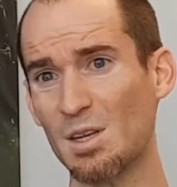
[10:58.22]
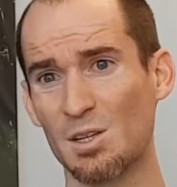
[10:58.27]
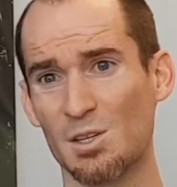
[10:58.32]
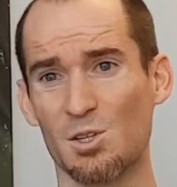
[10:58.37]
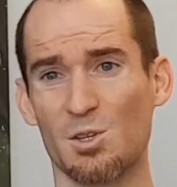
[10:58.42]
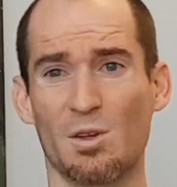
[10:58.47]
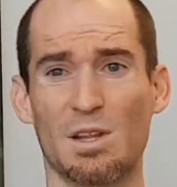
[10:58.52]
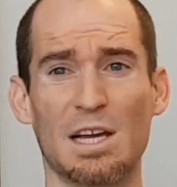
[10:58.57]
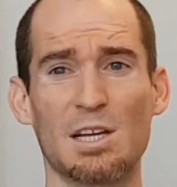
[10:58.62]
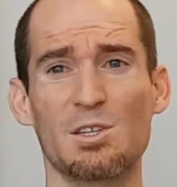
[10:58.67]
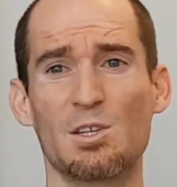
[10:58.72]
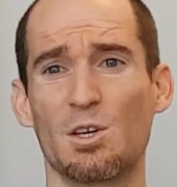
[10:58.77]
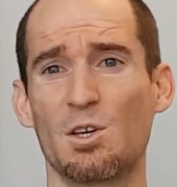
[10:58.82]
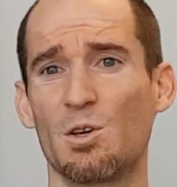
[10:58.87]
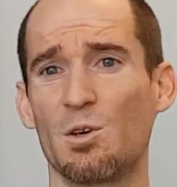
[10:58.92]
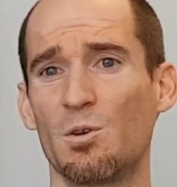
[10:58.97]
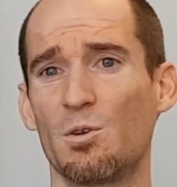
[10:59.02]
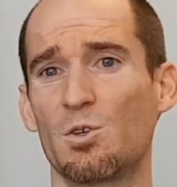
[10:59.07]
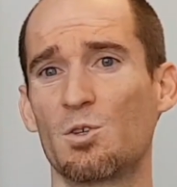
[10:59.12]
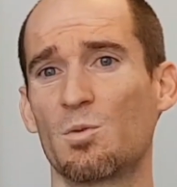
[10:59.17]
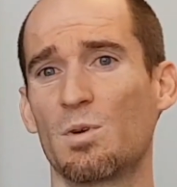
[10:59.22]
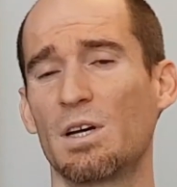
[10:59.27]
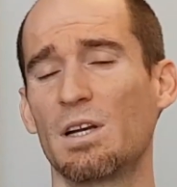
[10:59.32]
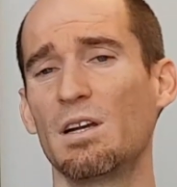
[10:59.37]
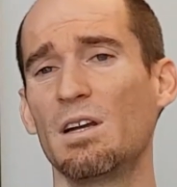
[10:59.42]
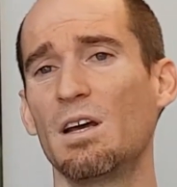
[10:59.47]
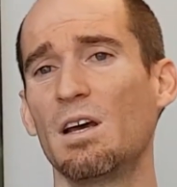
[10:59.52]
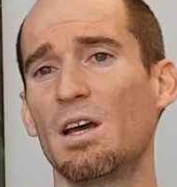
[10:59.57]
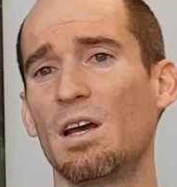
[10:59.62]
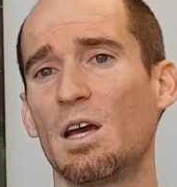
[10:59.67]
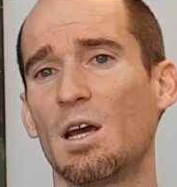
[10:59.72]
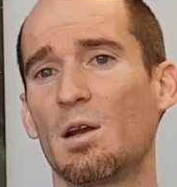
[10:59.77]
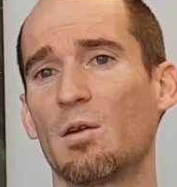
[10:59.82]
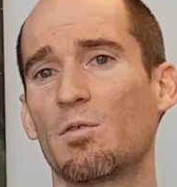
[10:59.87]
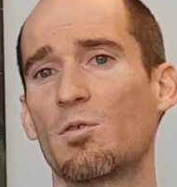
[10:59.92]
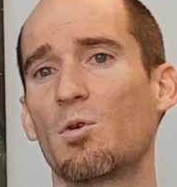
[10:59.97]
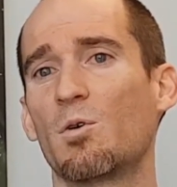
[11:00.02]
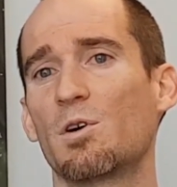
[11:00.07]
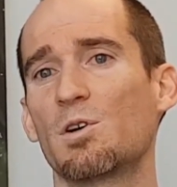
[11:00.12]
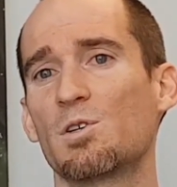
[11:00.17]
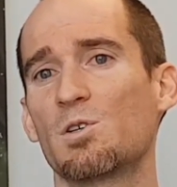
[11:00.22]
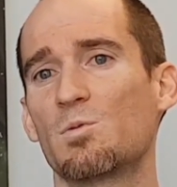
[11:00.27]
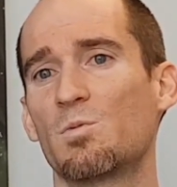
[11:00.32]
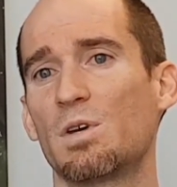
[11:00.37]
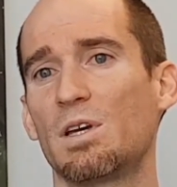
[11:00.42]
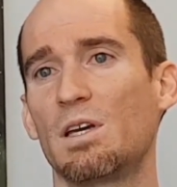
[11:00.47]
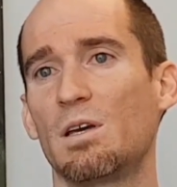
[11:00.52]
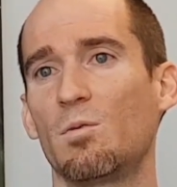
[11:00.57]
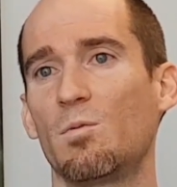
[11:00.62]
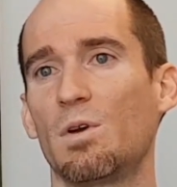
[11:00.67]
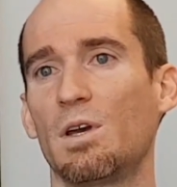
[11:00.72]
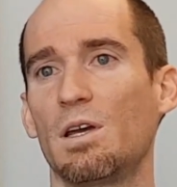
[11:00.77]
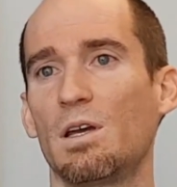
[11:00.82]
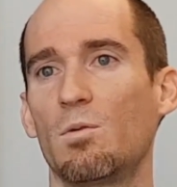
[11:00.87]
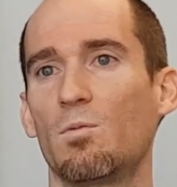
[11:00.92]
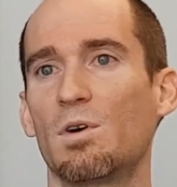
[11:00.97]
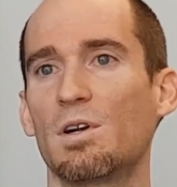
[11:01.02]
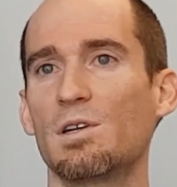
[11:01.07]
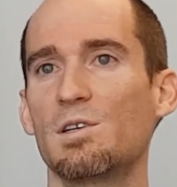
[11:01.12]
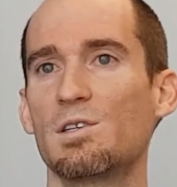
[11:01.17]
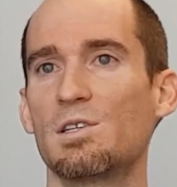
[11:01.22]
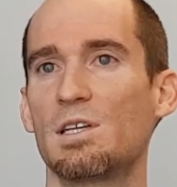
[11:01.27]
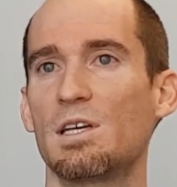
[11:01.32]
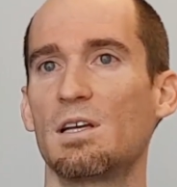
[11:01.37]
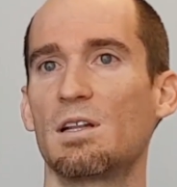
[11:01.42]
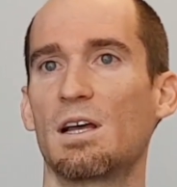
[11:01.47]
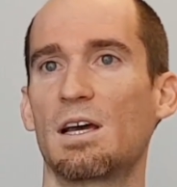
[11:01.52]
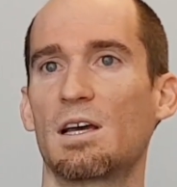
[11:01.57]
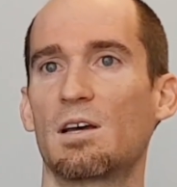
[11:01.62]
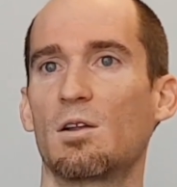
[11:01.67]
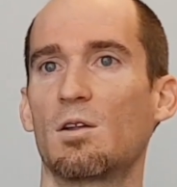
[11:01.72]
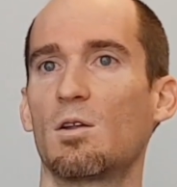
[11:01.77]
So that's a huge one. And of course, we want to see like a